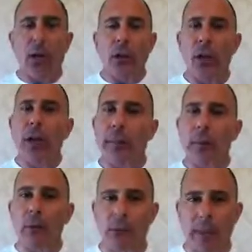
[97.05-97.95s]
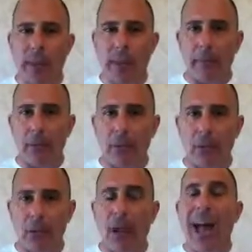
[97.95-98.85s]
you're not going to be able to train that
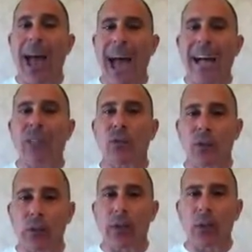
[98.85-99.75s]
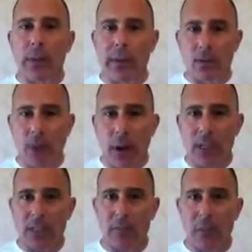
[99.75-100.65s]
muscle as frequently as
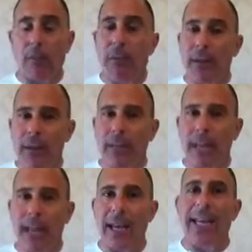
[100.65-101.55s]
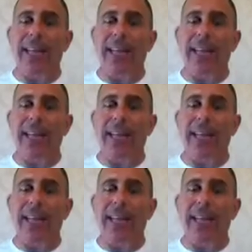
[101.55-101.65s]
possible because, again,